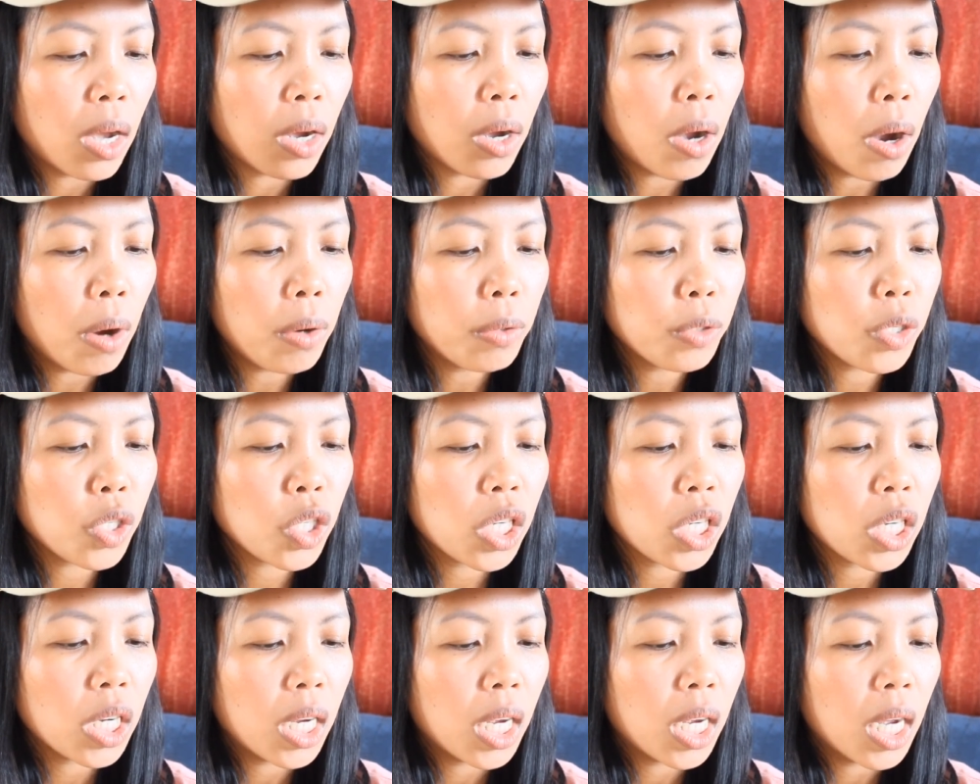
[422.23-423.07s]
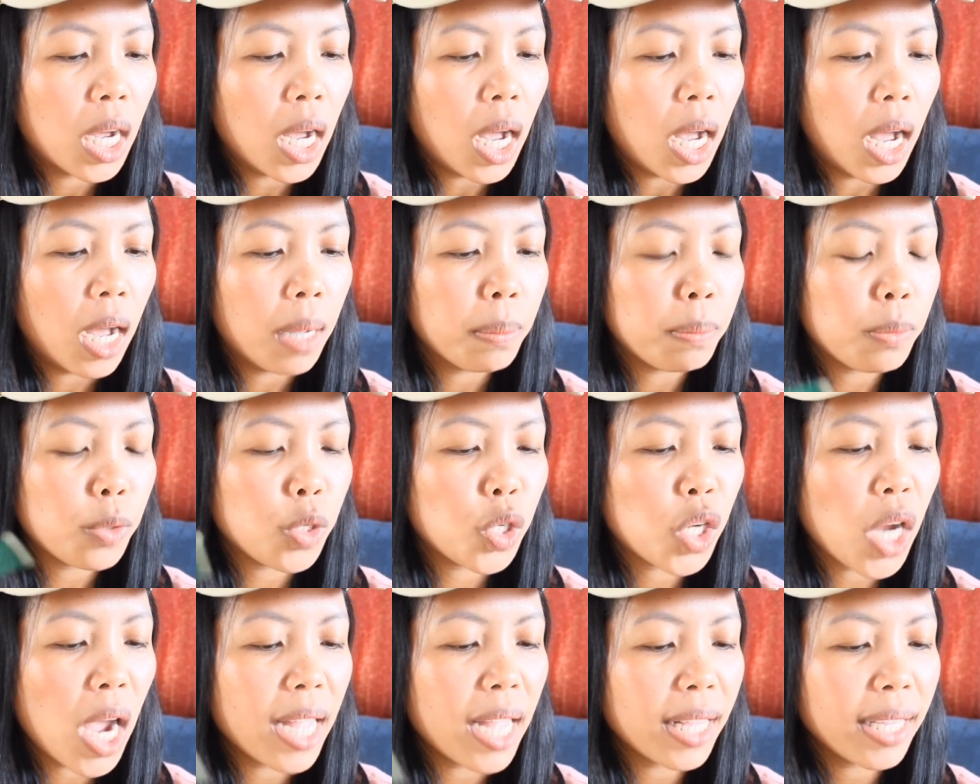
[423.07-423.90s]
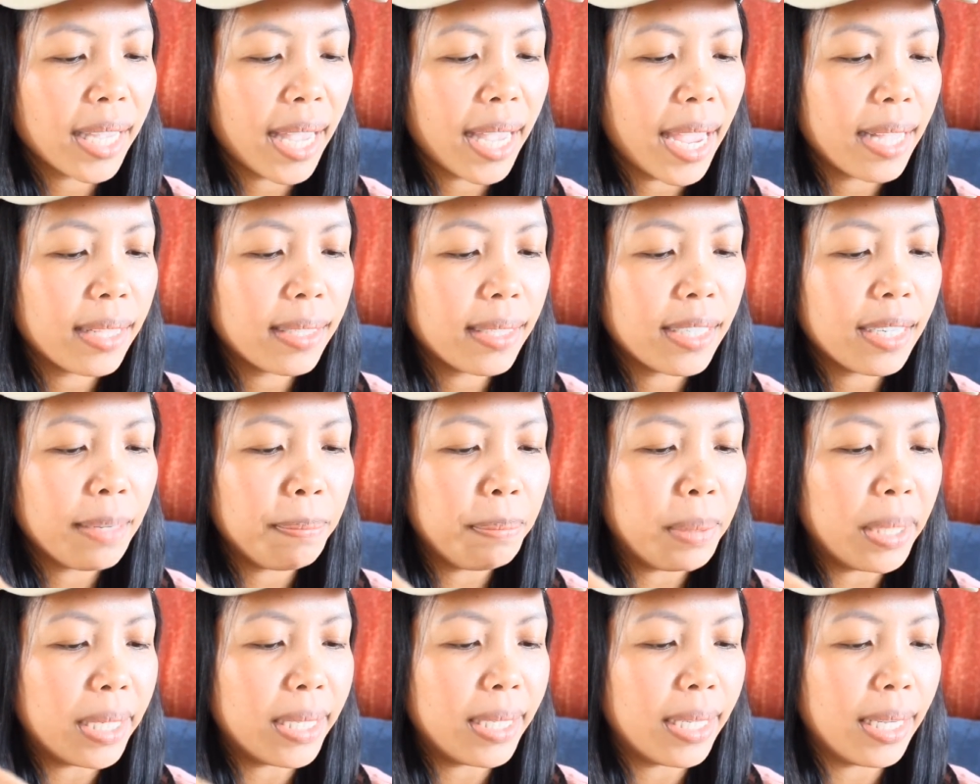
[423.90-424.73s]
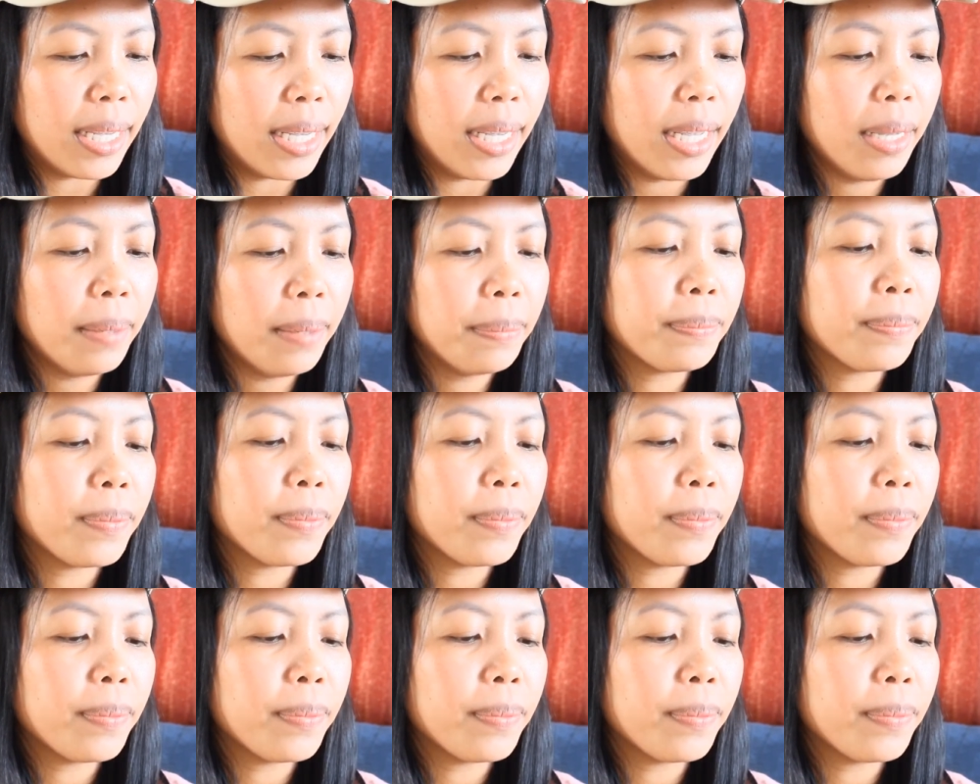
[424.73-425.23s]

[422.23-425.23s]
Coach John Ken CPT.